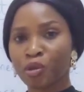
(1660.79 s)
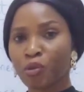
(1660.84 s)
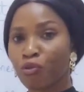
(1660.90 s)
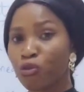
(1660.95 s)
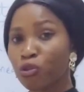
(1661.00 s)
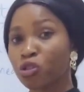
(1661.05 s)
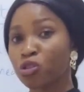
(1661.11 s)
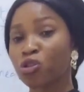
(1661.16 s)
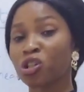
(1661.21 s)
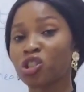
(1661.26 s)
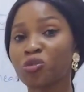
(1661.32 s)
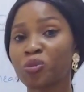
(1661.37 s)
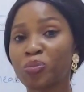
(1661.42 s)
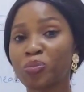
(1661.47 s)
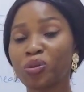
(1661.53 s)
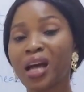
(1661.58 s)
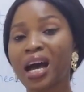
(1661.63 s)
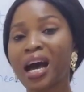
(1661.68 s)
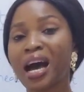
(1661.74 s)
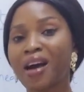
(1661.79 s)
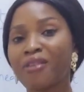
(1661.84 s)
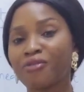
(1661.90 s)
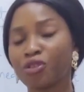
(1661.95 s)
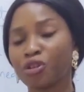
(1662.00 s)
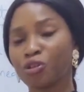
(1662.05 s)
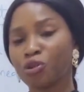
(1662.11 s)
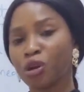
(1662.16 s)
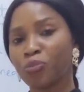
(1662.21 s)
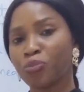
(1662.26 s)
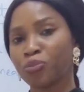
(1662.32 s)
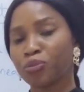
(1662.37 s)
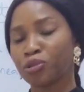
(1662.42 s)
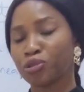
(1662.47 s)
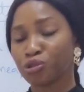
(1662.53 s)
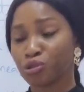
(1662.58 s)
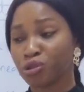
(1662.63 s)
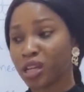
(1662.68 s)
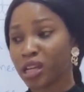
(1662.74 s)
For such people that have, you know, a
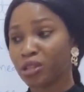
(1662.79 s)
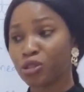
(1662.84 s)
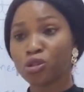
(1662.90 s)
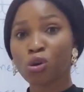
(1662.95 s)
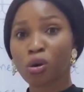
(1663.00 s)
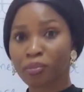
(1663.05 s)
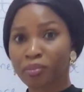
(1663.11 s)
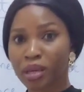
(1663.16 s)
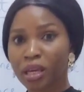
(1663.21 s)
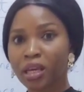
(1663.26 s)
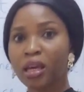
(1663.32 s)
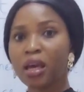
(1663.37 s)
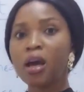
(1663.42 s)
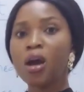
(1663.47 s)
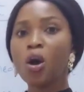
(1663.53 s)
protruded tummy